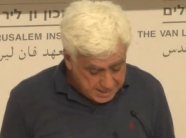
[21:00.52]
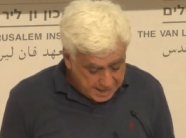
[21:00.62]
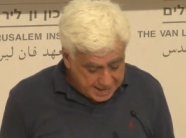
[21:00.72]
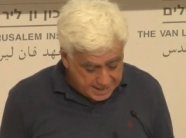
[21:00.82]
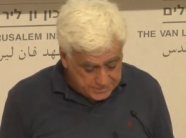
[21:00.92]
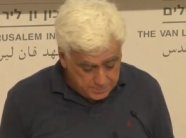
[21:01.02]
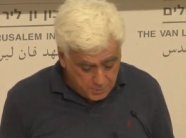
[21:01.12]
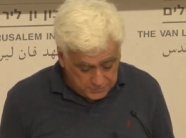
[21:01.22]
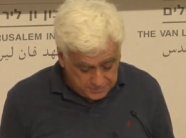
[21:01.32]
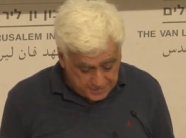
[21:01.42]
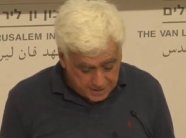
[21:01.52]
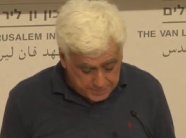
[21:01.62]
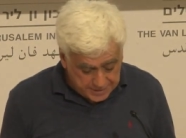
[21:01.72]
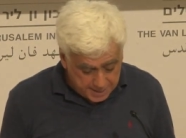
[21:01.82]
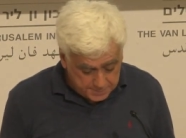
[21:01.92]
I add the modifier
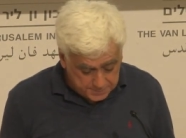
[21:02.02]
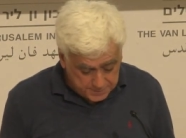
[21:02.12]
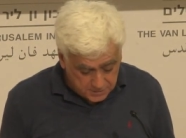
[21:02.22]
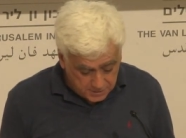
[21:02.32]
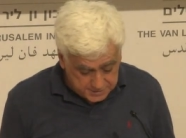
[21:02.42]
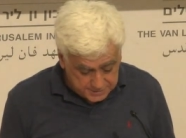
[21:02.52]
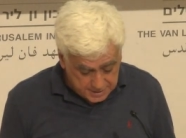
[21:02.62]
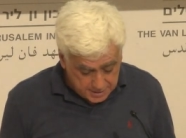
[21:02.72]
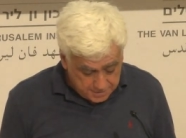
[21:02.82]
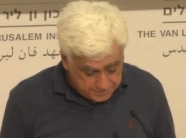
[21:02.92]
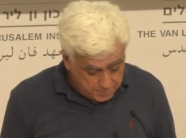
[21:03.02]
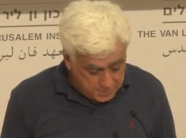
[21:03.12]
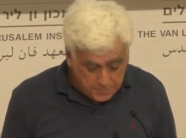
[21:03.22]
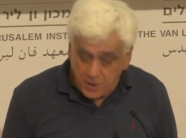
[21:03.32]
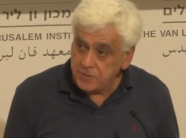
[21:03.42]
perhaps because, from
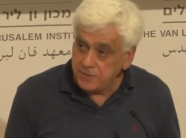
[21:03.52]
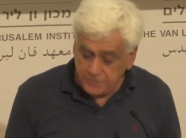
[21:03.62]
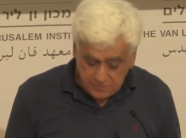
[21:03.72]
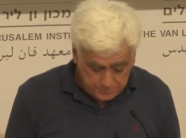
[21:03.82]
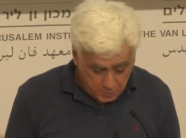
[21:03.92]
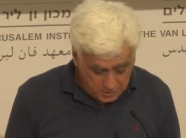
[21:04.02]
the point of view of